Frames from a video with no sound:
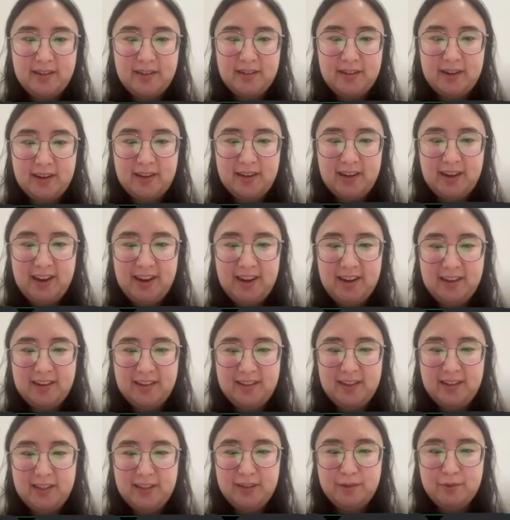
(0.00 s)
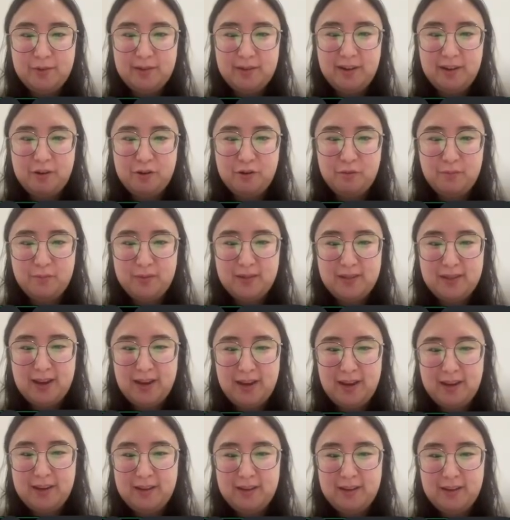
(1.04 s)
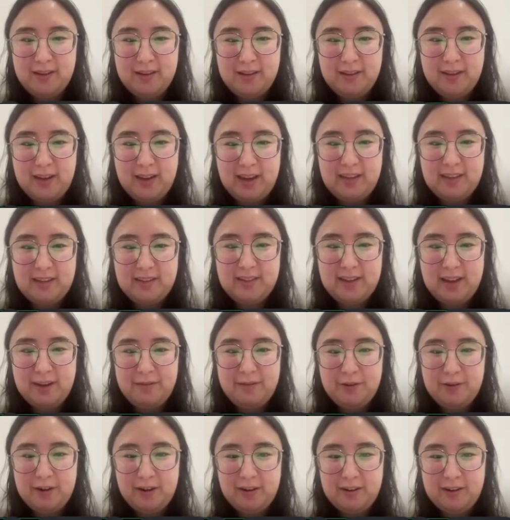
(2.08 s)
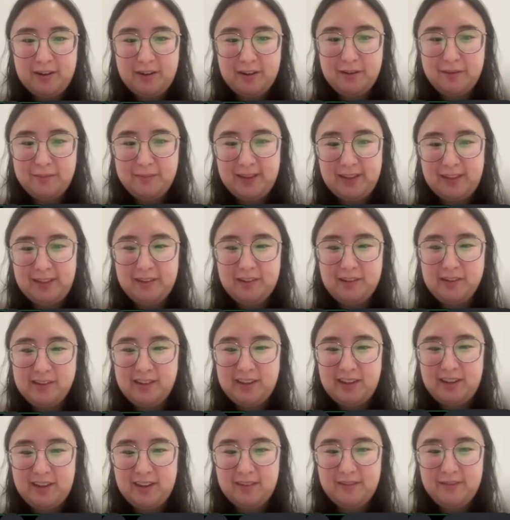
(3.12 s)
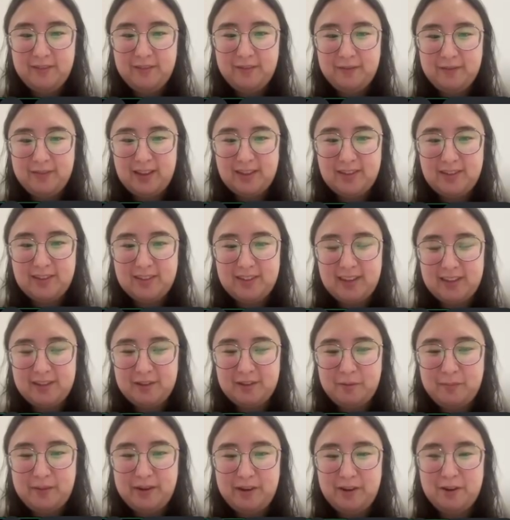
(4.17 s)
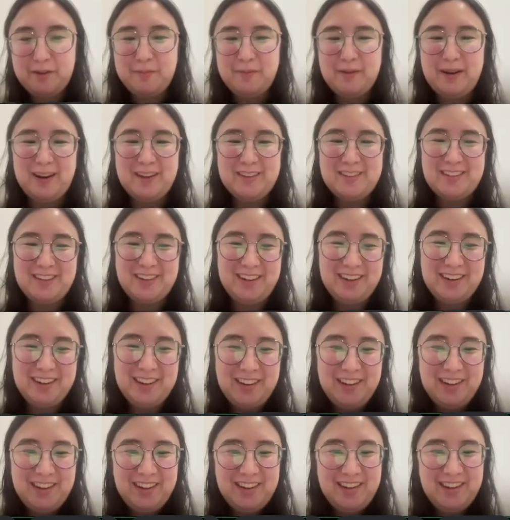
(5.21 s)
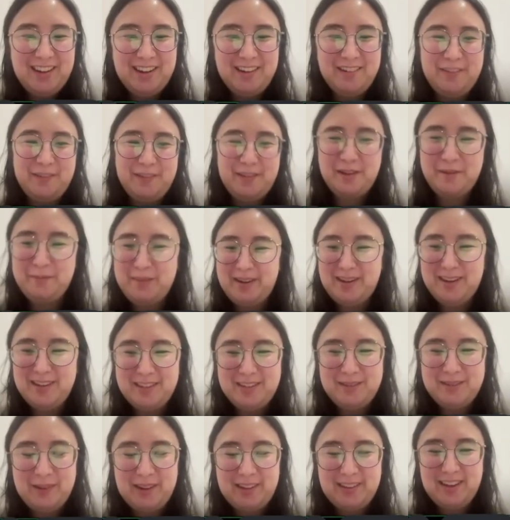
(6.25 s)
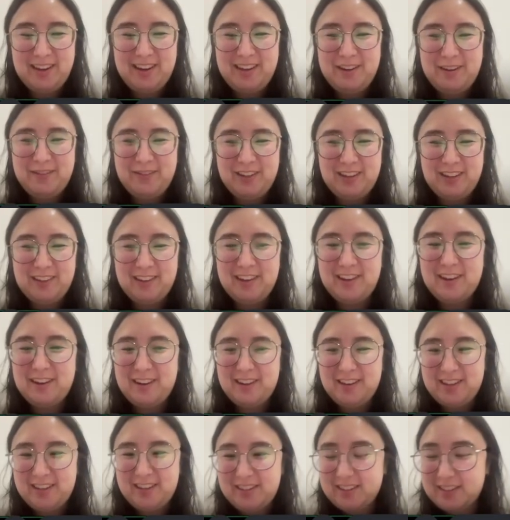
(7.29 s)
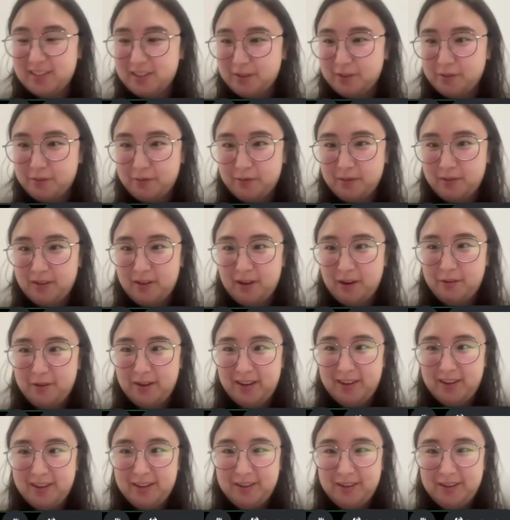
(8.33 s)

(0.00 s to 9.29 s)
1998 and this is their home site, like sanrio.com, like literally a GIF that just says open your browser. I don't know what that means, but like you have to click on this to go